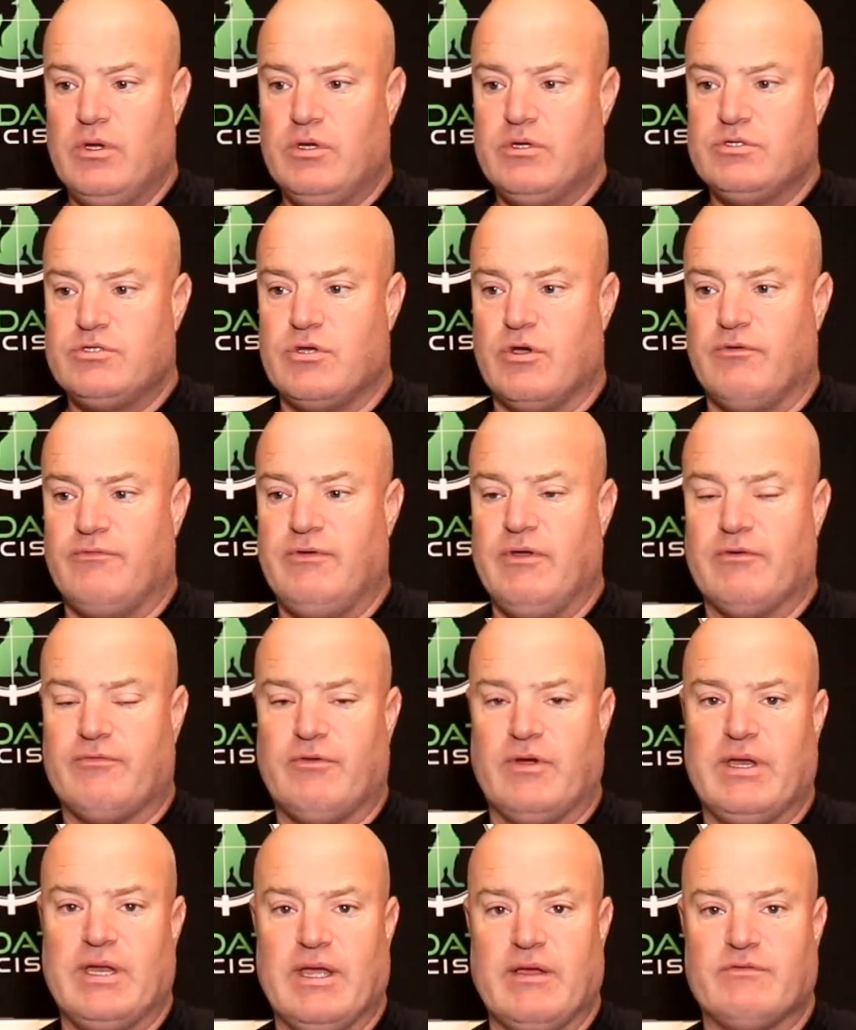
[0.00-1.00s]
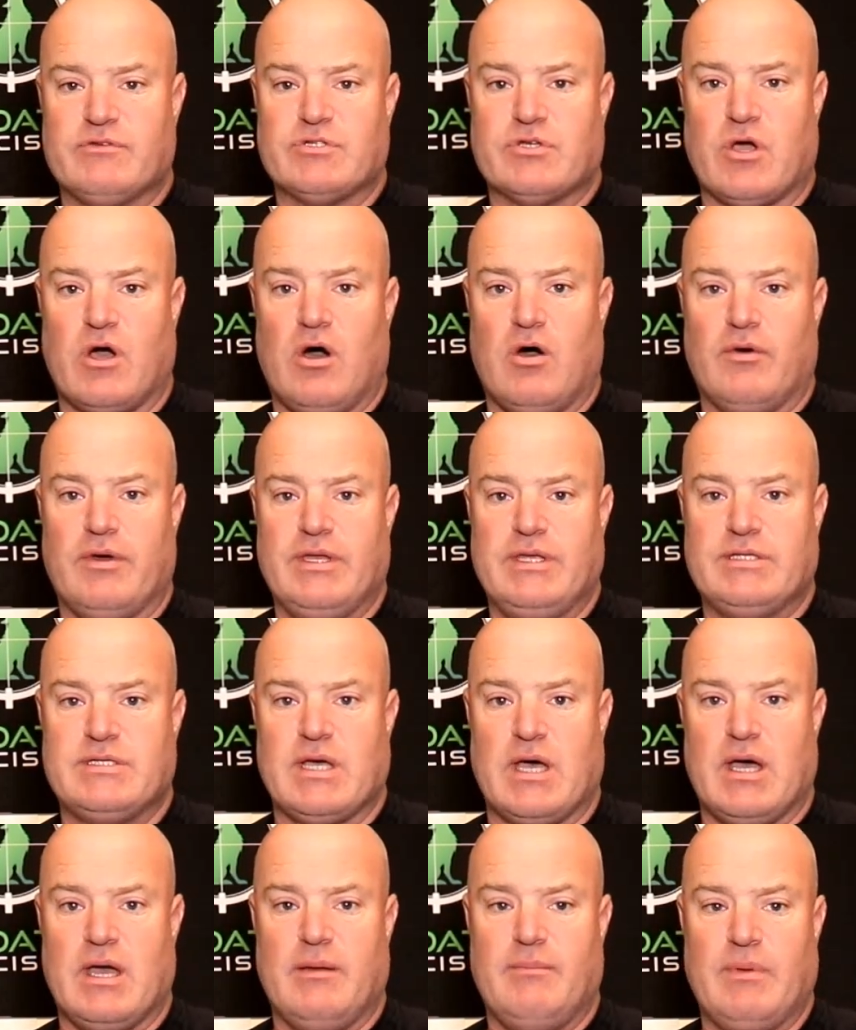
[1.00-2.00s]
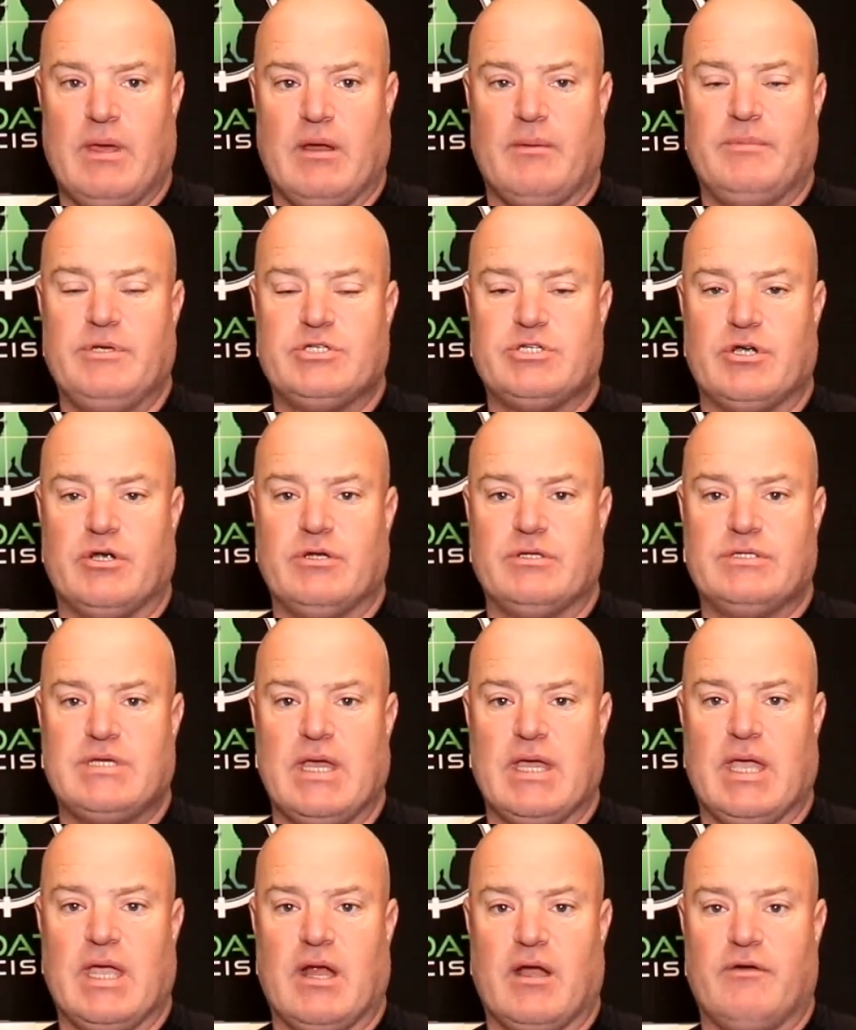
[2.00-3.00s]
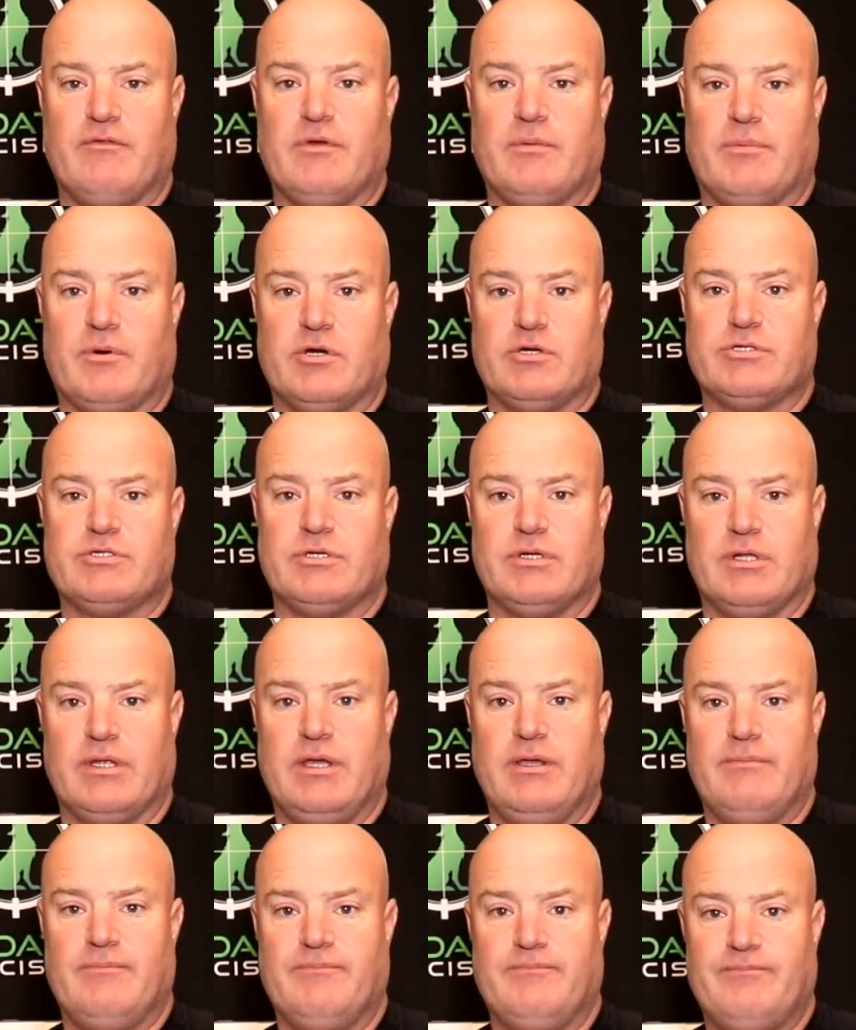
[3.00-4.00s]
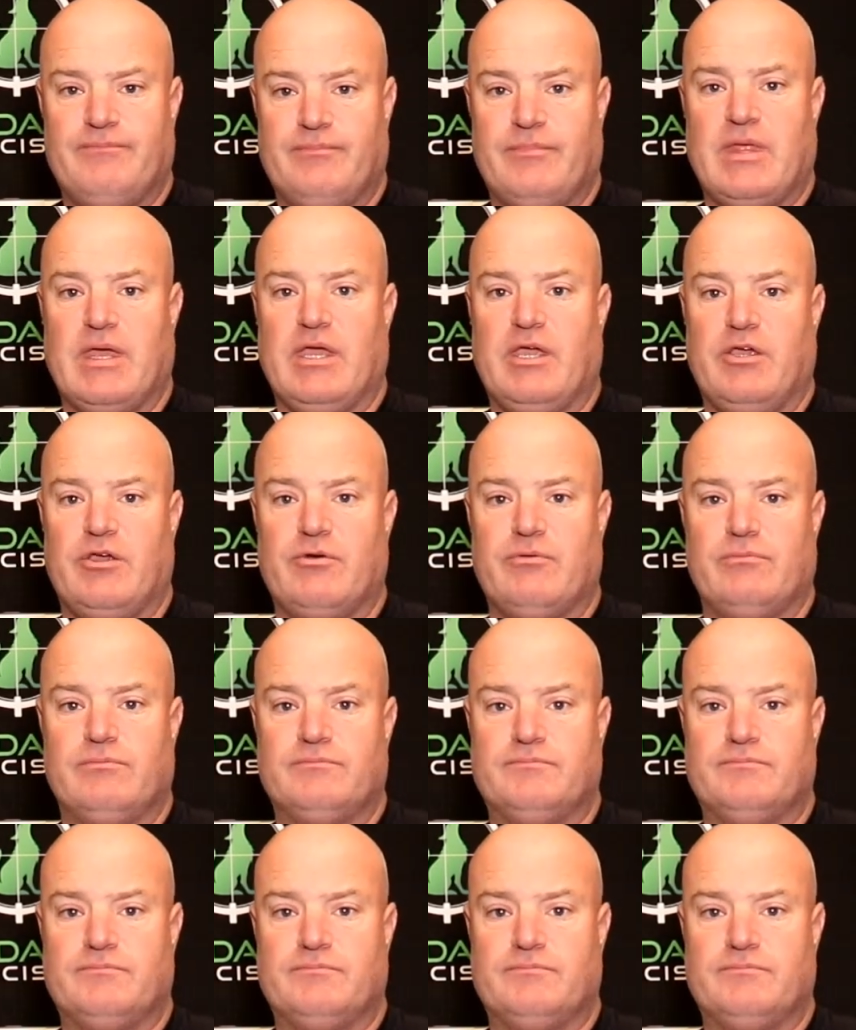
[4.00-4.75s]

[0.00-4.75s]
So feel free to give us a call anytime, and I'll be sure to take care of you personally. Thank you.